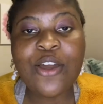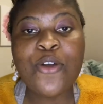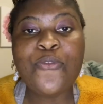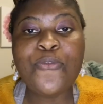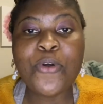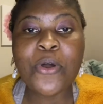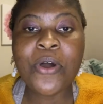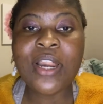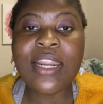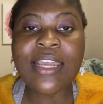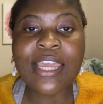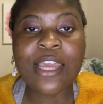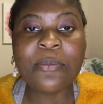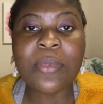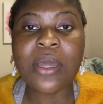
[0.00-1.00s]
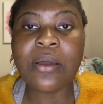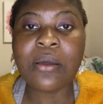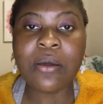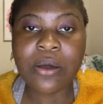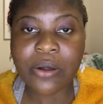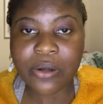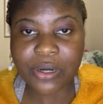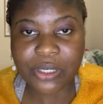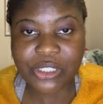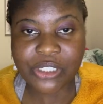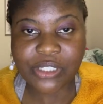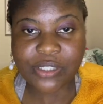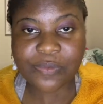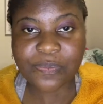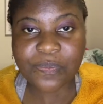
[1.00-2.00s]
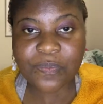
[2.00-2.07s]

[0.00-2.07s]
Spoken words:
for calling him a cockroach.